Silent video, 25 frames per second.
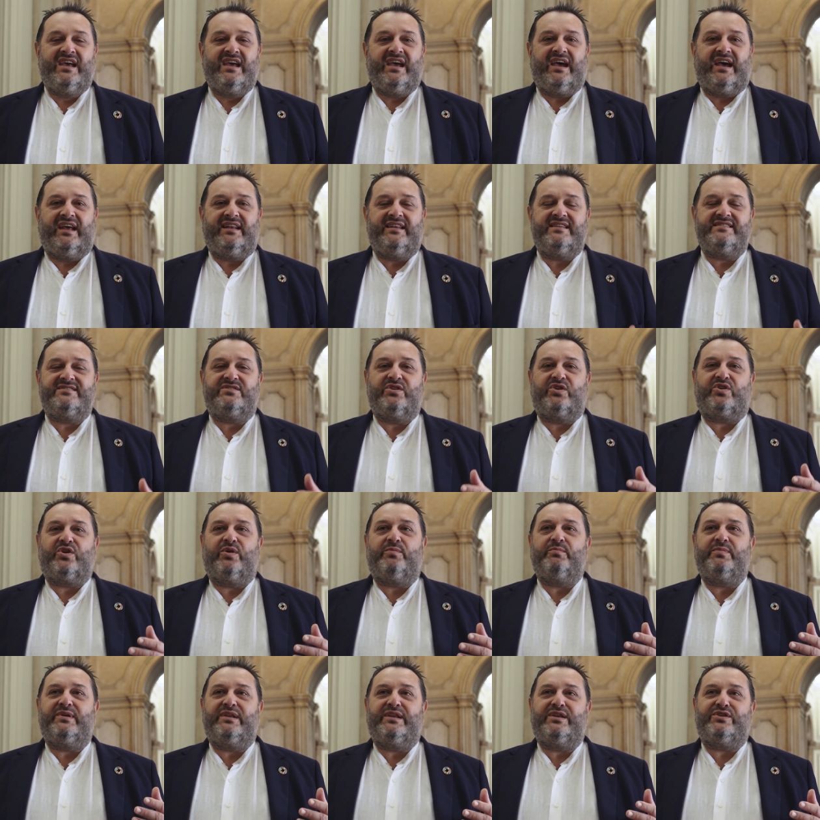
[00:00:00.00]
And it's the
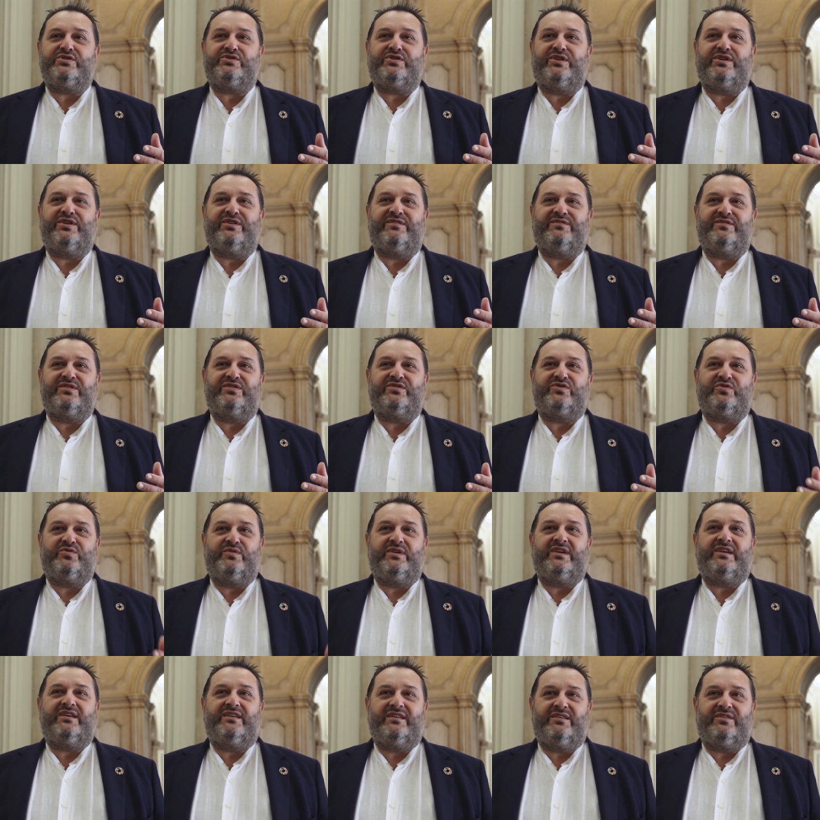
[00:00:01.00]
combination of the three,